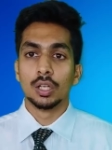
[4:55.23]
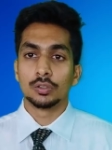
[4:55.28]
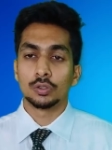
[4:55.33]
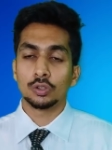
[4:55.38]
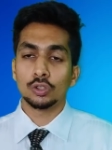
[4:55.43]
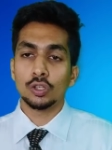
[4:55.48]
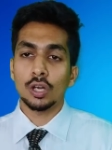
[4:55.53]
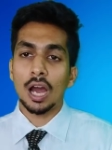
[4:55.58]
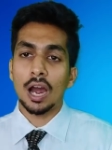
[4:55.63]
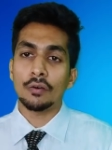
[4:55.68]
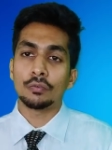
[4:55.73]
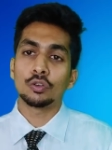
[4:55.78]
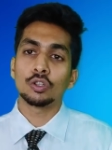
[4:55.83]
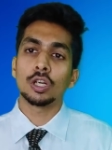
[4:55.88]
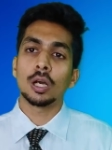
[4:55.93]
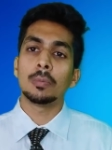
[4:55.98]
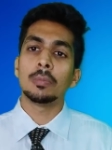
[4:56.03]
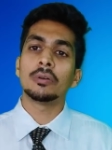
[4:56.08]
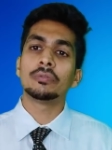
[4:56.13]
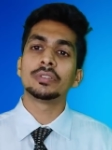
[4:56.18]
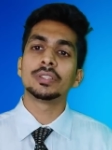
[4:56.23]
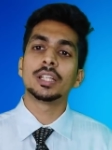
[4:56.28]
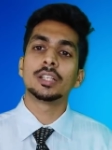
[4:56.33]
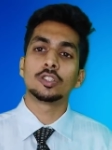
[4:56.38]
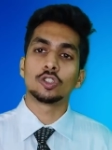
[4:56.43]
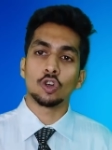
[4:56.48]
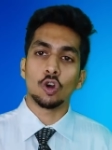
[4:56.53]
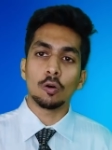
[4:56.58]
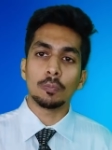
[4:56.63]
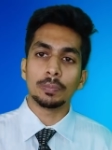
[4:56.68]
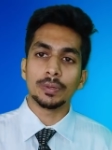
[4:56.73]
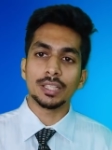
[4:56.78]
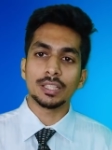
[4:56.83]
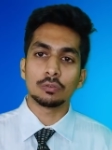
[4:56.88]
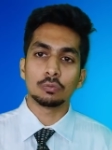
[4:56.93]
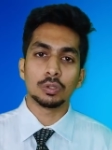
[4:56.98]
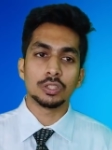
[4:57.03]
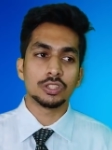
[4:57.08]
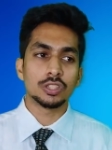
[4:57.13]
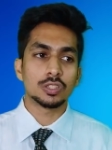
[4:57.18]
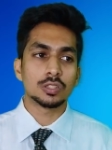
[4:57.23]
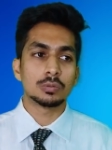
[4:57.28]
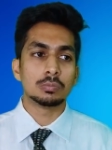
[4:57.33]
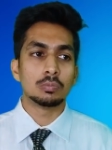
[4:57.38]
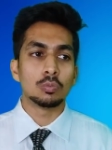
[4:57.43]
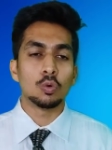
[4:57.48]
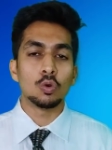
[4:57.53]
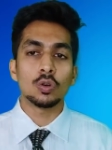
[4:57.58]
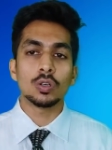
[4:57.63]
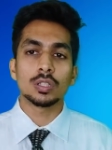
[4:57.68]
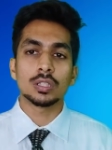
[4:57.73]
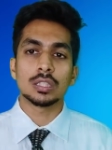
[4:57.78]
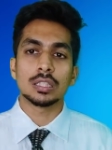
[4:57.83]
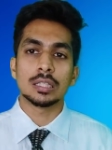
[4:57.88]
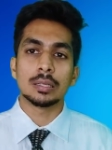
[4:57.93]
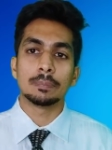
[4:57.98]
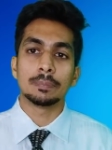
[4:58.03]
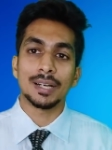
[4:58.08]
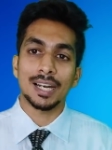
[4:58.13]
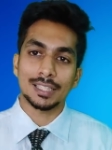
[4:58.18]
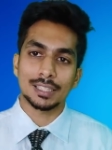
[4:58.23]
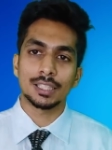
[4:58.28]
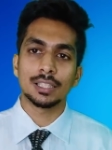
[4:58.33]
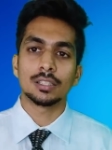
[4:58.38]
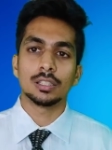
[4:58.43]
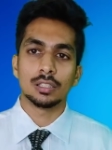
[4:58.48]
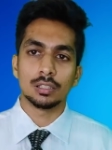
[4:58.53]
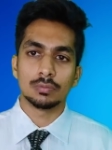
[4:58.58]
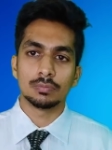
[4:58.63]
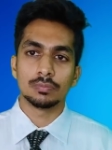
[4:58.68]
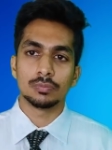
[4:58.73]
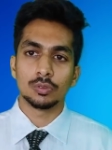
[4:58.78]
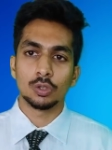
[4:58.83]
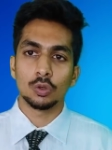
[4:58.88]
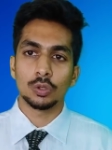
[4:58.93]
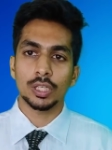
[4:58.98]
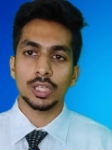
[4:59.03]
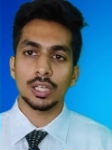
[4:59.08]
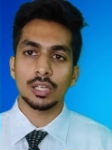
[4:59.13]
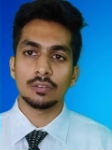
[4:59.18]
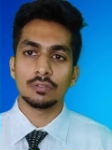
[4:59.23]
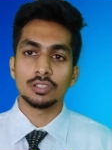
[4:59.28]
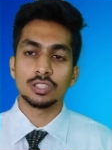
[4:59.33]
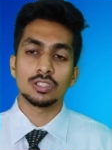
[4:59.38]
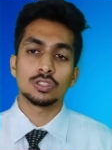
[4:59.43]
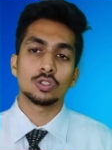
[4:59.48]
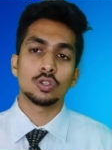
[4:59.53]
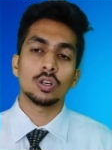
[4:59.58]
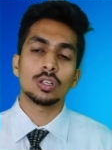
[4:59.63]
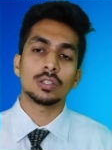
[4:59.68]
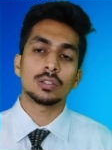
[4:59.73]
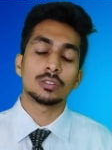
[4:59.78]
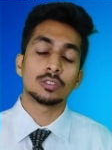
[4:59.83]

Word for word: So you have to come up with a topic which is more practical okay which is not